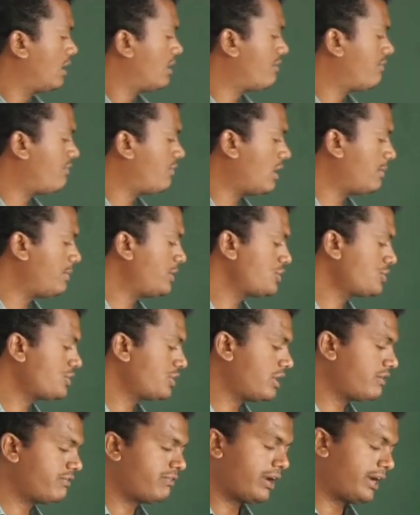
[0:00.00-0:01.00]

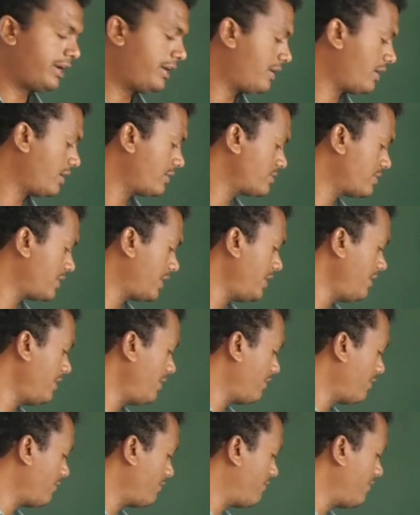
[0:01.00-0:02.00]
formation of
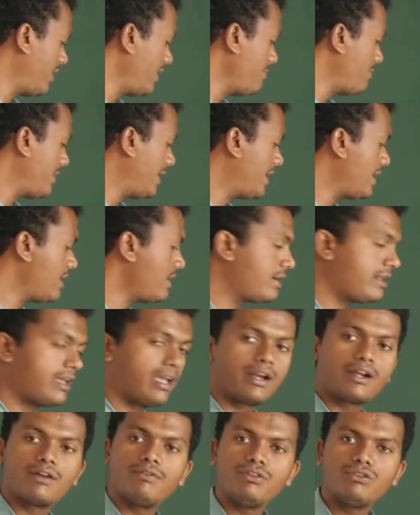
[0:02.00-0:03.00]
hydroxide when metal
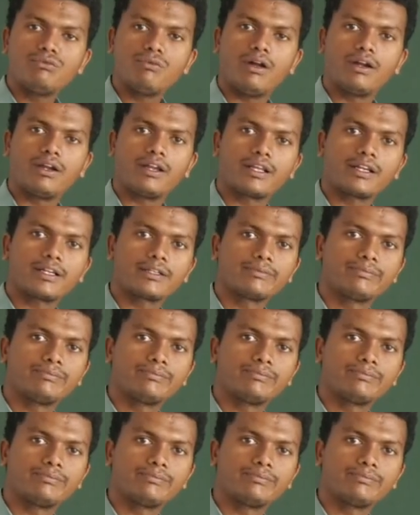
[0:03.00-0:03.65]
react with water.